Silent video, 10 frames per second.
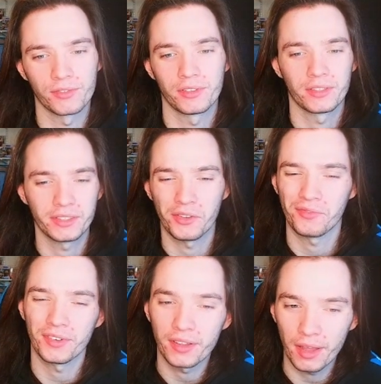So
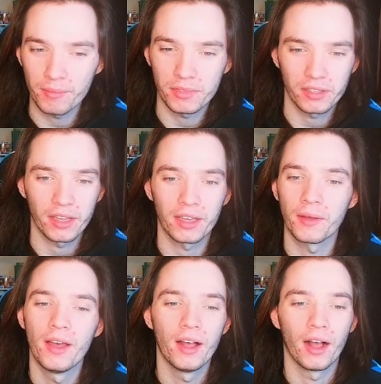for them to
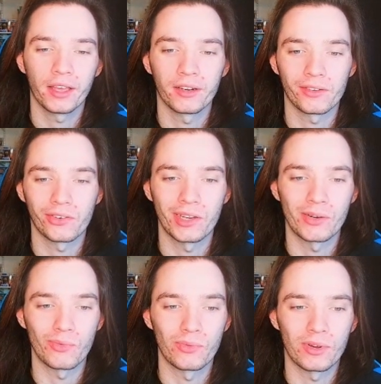I can
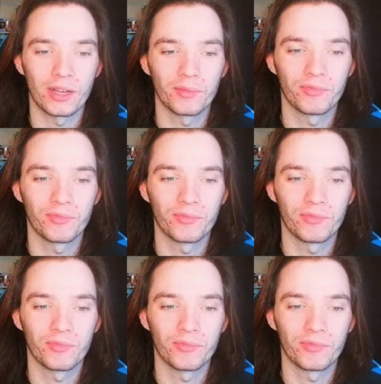understand why